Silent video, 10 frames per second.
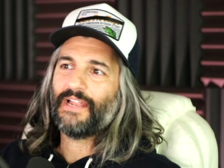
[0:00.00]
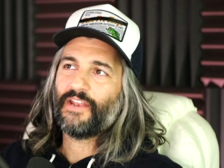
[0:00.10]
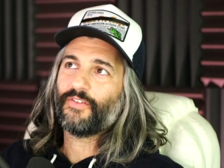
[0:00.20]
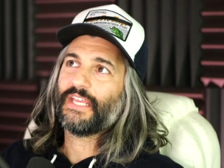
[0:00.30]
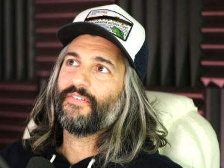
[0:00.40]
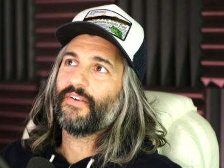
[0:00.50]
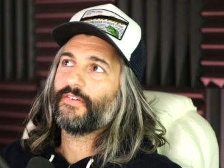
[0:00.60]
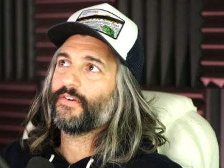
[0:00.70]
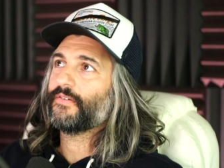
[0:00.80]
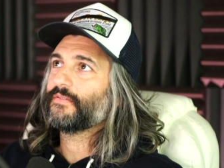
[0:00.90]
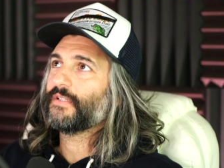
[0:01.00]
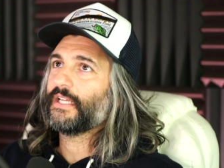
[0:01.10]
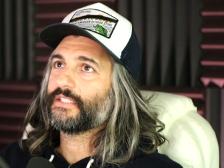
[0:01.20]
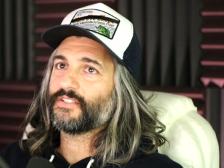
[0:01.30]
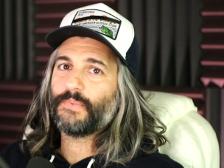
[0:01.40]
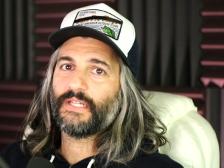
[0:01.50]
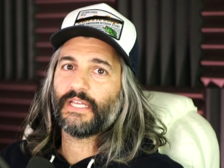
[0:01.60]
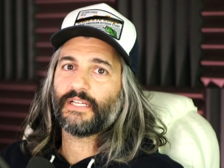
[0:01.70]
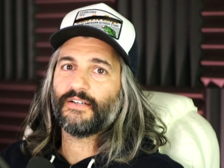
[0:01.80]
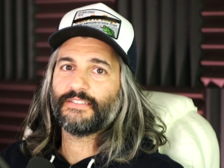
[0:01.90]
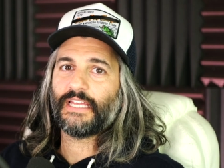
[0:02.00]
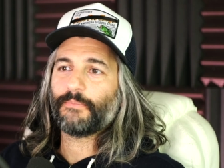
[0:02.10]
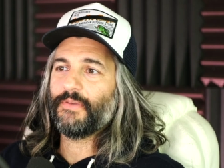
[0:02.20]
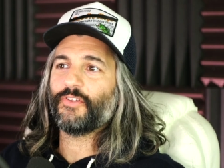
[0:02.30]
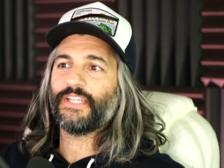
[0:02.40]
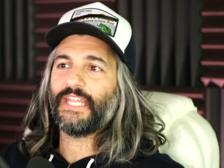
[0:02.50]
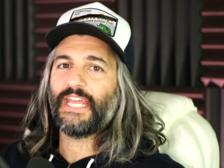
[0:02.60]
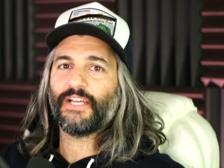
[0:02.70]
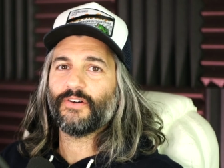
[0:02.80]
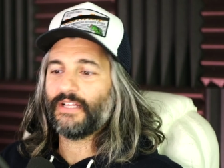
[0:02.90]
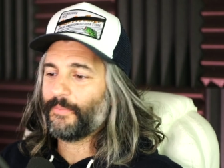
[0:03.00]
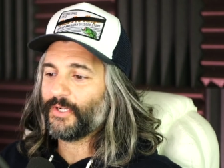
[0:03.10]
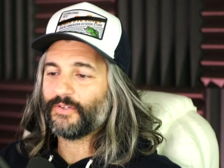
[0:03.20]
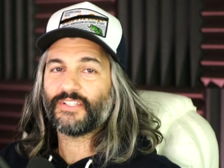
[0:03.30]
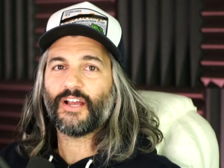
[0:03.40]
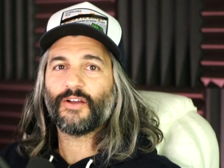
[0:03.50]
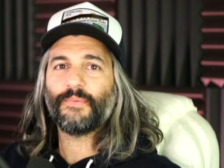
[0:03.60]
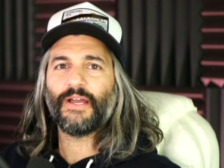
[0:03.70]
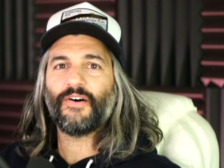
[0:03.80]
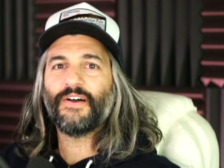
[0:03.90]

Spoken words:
I don't think I've ever, like, just been, like middle of the day go, I'm going to go to Taco Bell.